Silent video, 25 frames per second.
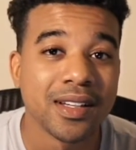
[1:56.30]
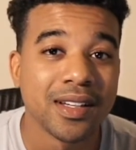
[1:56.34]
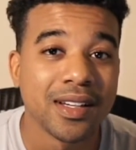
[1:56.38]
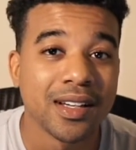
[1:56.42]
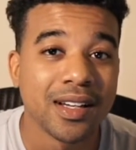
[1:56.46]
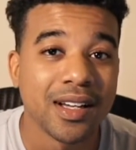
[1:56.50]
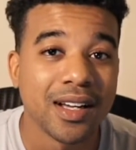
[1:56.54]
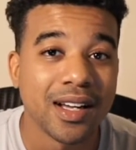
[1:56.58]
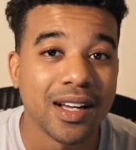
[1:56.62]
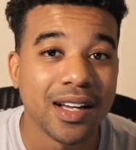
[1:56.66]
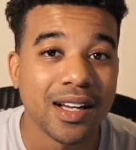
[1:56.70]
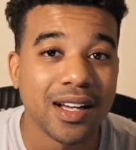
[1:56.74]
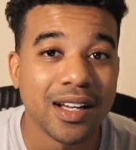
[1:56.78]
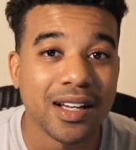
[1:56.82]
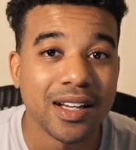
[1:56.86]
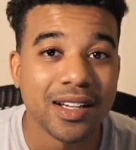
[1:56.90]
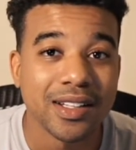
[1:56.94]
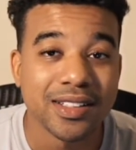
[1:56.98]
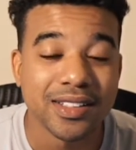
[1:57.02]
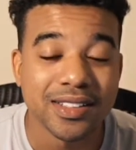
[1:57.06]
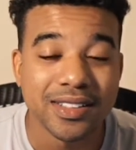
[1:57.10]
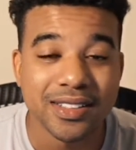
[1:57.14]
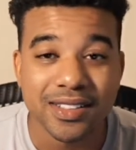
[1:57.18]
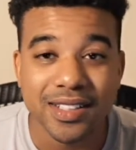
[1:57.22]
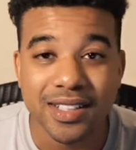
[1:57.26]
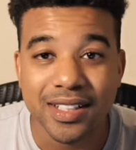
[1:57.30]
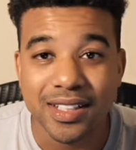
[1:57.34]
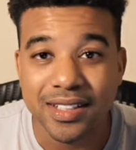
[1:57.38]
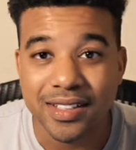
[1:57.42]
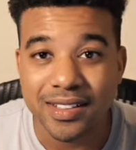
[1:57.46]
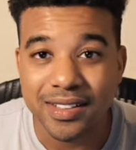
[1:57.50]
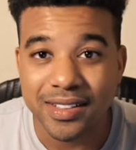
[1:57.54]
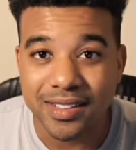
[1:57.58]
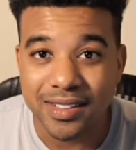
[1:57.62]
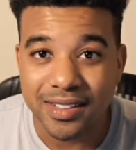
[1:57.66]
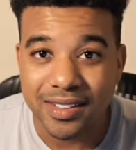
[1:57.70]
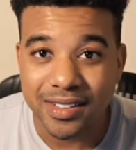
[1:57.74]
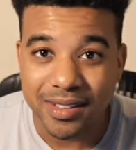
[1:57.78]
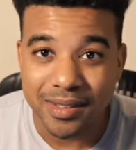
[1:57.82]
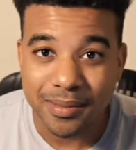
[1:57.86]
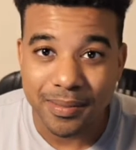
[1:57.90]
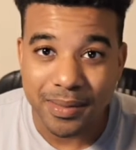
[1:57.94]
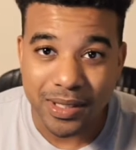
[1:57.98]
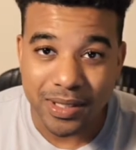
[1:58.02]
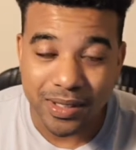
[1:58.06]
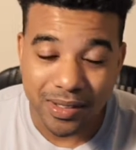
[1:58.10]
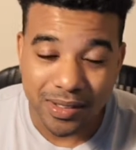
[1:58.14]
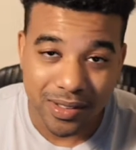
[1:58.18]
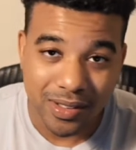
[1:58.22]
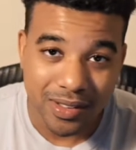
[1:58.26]
I decided to sell my
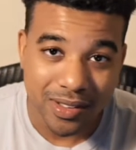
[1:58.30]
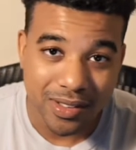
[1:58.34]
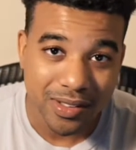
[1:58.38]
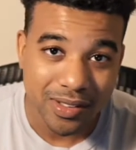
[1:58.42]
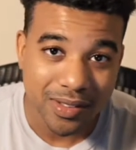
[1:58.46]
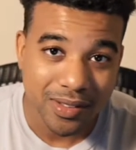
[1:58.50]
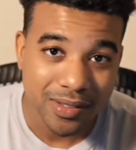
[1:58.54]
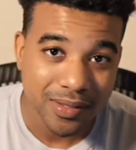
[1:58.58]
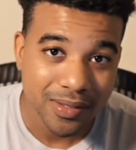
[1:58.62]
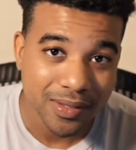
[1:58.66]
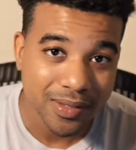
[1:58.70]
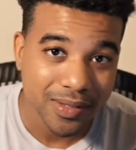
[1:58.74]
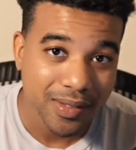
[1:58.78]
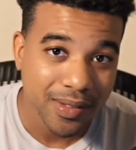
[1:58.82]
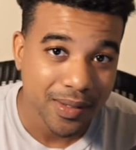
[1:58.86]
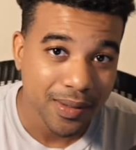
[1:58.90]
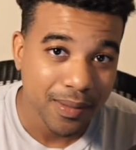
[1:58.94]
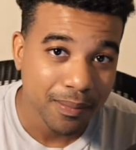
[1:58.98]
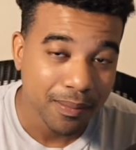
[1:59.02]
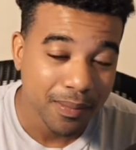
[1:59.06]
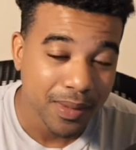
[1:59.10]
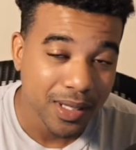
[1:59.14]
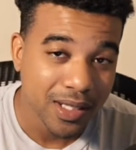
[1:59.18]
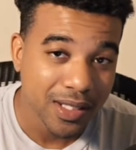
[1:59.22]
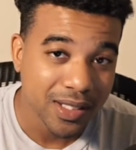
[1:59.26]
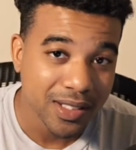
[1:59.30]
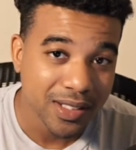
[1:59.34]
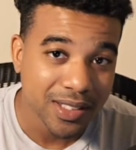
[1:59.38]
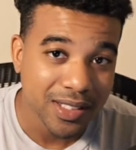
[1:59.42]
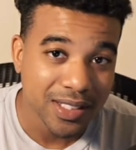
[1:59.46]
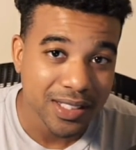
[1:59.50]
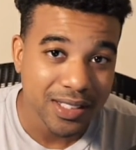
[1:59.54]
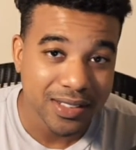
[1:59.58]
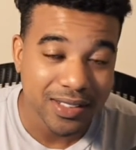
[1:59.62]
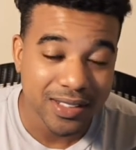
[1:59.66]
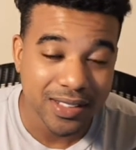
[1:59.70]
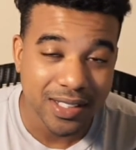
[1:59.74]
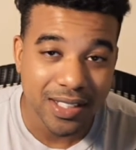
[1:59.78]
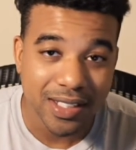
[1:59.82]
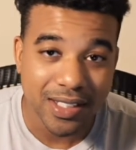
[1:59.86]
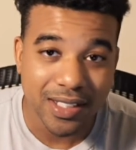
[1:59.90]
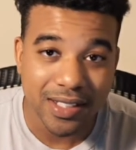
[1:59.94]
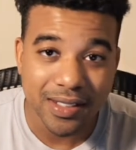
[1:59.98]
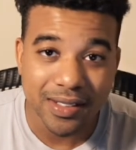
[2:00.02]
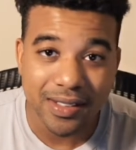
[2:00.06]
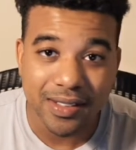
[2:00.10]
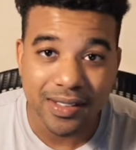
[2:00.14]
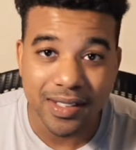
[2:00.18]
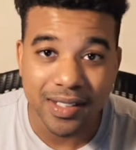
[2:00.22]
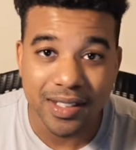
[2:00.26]
car, my Si.
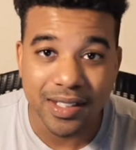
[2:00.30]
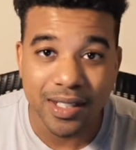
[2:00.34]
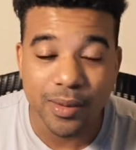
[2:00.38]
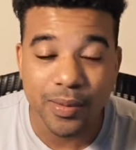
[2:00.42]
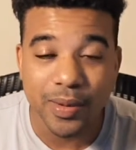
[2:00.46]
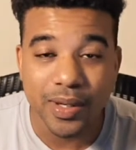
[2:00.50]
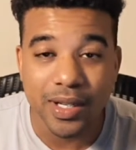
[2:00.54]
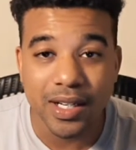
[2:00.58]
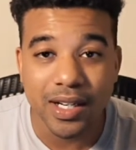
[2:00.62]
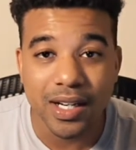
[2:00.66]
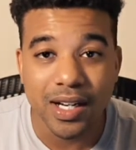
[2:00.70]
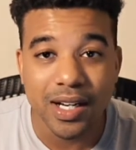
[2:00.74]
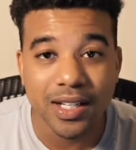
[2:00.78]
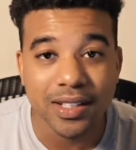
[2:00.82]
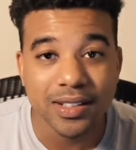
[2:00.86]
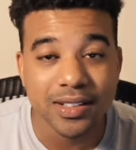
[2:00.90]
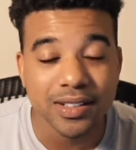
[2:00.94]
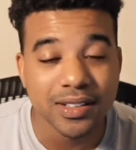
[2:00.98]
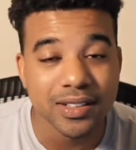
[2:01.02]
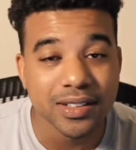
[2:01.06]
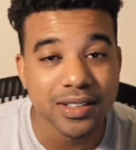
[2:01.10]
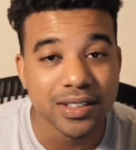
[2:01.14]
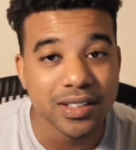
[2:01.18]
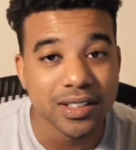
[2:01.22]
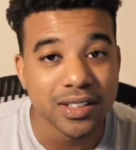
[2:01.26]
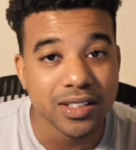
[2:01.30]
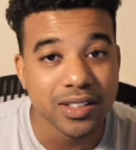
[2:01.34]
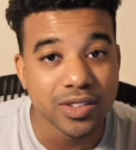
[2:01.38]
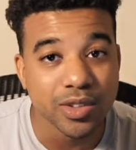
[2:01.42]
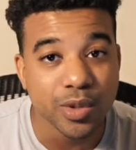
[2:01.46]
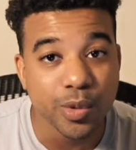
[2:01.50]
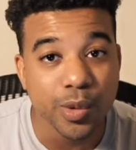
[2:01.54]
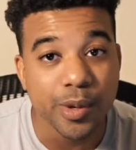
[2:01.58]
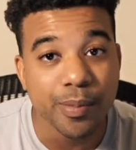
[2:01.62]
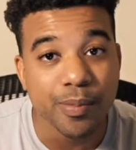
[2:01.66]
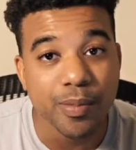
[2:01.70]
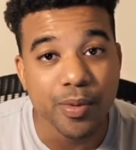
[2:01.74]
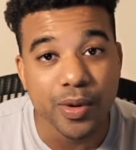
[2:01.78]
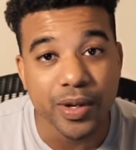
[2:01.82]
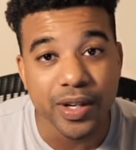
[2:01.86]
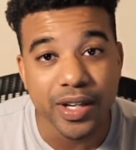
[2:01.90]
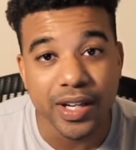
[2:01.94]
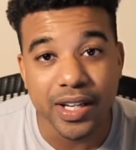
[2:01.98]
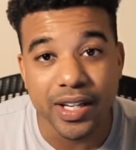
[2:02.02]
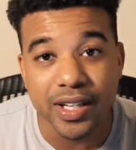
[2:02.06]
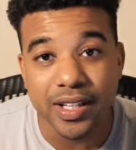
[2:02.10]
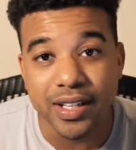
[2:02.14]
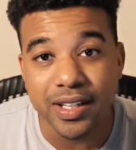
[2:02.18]
Then I went and got the 3.8